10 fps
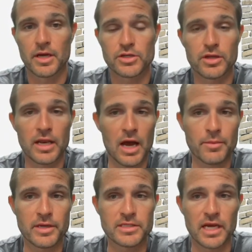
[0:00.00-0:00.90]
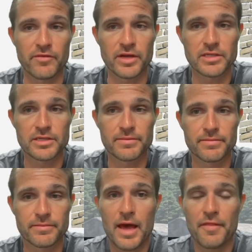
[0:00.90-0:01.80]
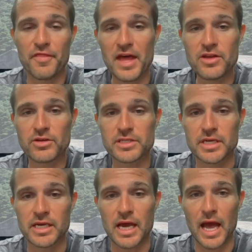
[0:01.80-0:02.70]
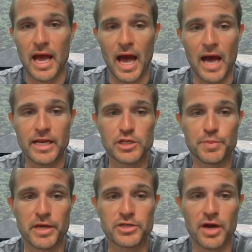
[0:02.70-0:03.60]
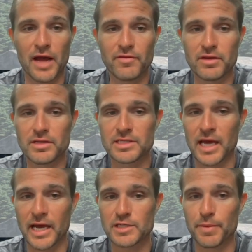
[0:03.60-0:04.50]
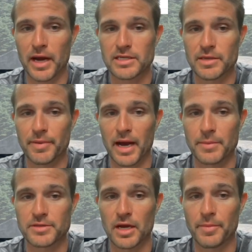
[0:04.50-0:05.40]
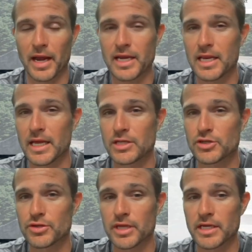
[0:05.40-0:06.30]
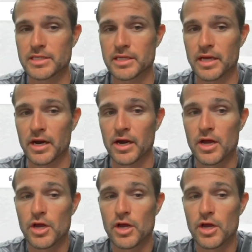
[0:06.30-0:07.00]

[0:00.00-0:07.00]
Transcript: So then now I'm going to save this. Then you'll see on each picture, I have a little text box that pops up and I can insert things in there.